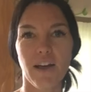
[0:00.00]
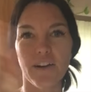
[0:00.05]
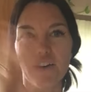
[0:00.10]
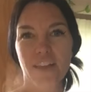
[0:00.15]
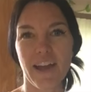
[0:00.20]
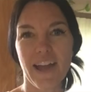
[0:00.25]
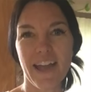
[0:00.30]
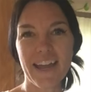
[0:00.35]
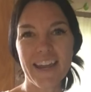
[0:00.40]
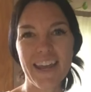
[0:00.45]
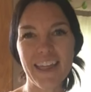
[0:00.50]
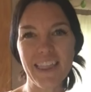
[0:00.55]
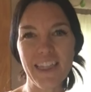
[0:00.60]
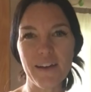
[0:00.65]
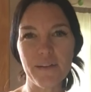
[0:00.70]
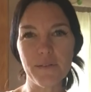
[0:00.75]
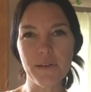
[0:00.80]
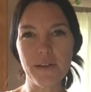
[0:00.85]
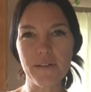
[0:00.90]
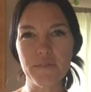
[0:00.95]
All right,
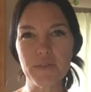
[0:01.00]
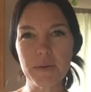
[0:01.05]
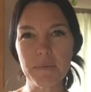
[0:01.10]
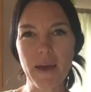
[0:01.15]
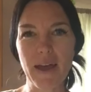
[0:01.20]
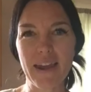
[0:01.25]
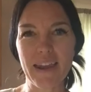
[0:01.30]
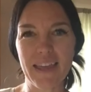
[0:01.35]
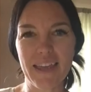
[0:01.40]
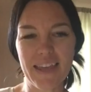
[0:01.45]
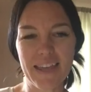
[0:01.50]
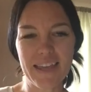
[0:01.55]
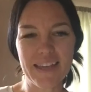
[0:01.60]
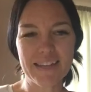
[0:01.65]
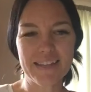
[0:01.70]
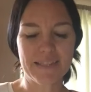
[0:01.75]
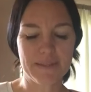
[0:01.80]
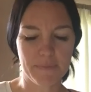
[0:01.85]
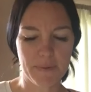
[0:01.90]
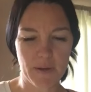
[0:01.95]
hello everybody.
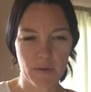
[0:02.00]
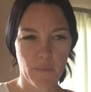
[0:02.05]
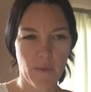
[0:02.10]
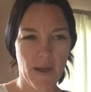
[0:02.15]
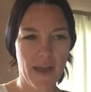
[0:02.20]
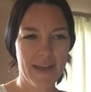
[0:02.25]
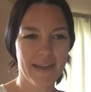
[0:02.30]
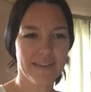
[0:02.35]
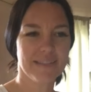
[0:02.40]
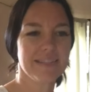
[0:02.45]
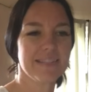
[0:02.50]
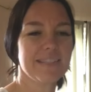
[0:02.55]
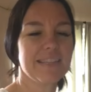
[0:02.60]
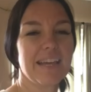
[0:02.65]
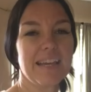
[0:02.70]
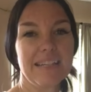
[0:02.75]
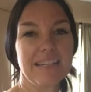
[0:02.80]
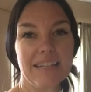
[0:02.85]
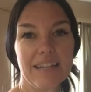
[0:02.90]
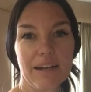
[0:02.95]
It's been a while since
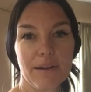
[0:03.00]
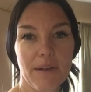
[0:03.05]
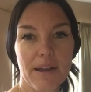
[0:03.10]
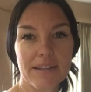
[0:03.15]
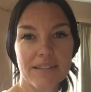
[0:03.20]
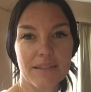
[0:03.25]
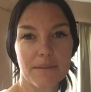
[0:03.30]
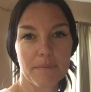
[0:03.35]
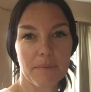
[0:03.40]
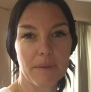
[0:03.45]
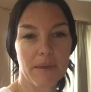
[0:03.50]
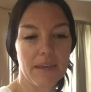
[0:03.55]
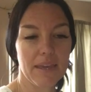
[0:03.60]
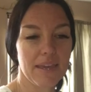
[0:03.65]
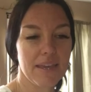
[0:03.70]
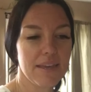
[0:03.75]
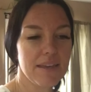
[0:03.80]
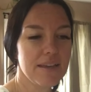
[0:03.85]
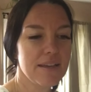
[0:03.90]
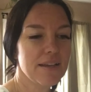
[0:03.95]
I did a
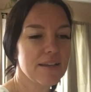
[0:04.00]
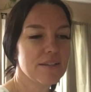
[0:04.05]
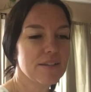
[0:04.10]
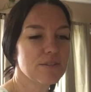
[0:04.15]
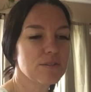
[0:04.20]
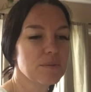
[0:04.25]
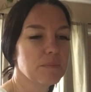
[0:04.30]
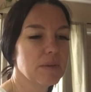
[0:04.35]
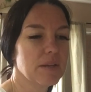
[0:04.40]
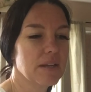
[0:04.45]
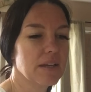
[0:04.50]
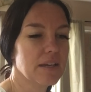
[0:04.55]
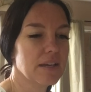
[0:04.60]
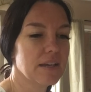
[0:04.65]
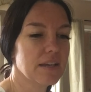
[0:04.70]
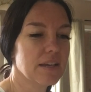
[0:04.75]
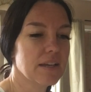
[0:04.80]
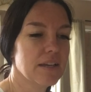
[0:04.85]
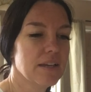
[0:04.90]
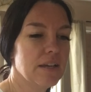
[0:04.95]
recipe, so I'm
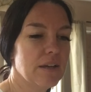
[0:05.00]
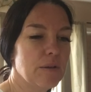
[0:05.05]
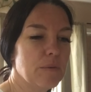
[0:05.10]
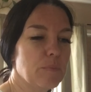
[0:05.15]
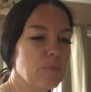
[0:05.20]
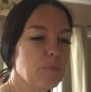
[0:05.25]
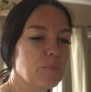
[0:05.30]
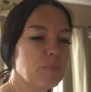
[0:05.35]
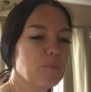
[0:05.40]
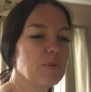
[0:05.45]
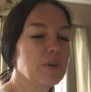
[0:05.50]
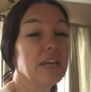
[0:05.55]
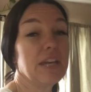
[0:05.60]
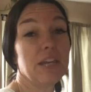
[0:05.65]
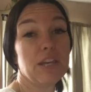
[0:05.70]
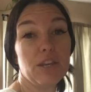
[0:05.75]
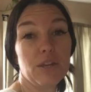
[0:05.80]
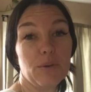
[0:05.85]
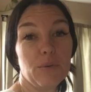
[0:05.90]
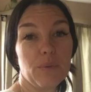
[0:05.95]
gonna bring a
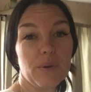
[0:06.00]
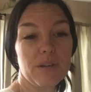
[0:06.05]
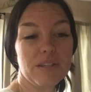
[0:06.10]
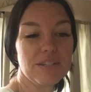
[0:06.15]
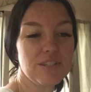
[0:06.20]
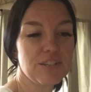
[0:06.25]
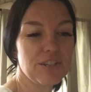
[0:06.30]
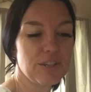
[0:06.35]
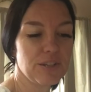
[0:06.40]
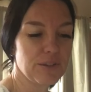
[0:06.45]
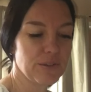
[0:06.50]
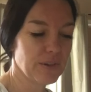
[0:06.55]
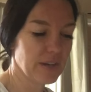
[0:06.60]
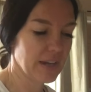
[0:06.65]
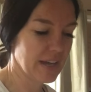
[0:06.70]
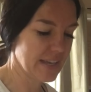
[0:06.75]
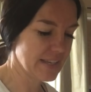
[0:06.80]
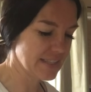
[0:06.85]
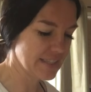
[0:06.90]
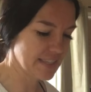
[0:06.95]
new one to you
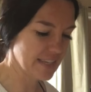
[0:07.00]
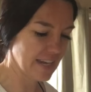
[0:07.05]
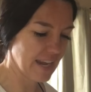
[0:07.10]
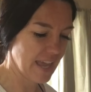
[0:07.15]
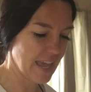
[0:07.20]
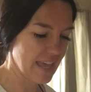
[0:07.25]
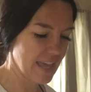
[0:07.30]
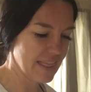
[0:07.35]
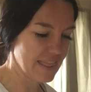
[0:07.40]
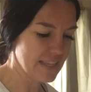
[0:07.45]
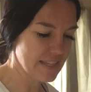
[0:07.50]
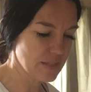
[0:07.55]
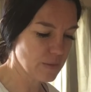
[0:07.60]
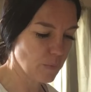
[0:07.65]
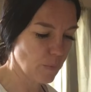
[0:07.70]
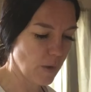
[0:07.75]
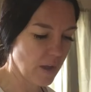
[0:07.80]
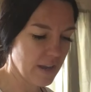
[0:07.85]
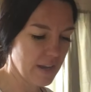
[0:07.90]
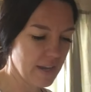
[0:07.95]
guys today. This
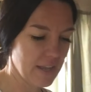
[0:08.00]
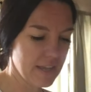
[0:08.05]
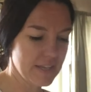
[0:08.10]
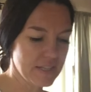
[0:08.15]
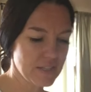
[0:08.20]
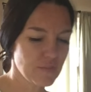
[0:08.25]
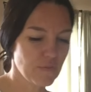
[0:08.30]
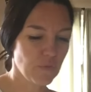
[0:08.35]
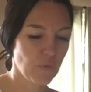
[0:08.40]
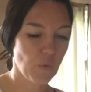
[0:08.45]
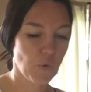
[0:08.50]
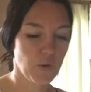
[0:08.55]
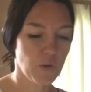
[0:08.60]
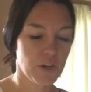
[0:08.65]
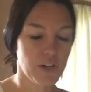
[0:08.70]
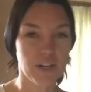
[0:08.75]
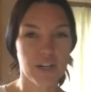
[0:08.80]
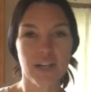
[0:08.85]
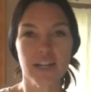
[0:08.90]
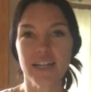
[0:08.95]
one is
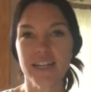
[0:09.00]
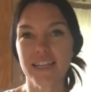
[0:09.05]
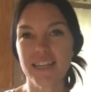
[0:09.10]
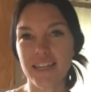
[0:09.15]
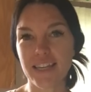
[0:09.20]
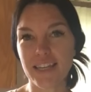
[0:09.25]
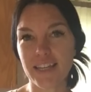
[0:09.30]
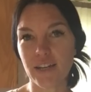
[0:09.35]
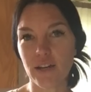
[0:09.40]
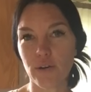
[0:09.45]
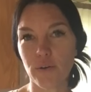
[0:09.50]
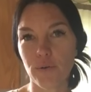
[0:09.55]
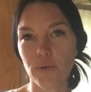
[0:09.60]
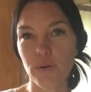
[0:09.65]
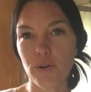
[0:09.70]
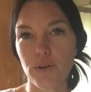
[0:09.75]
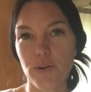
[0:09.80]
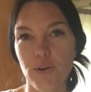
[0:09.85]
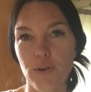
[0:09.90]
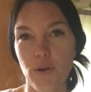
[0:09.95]
for
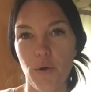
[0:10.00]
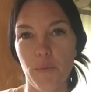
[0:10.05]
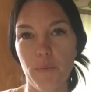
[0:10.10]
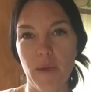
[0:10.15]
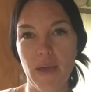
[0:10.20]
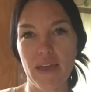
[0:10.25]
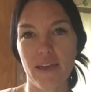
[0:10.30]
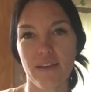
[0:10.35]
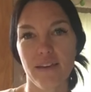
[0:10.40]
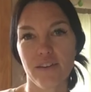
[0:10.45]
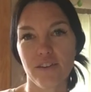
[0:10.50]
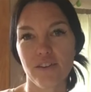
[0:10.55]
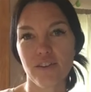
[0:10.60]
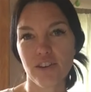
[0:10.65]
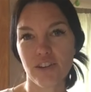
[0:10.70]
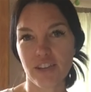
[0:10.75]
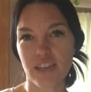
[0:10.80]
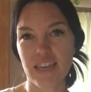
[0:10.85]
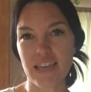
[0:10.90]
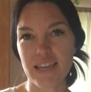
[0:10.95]
keto no-bake
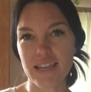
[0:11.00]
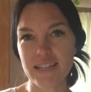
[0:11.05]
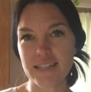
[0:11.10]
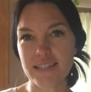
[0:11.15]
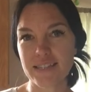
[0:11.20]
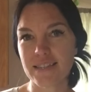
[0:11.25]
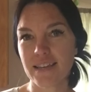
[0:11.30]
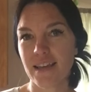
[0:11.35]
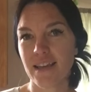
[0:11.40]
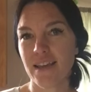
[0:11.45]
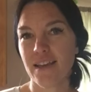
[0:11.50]
cookies.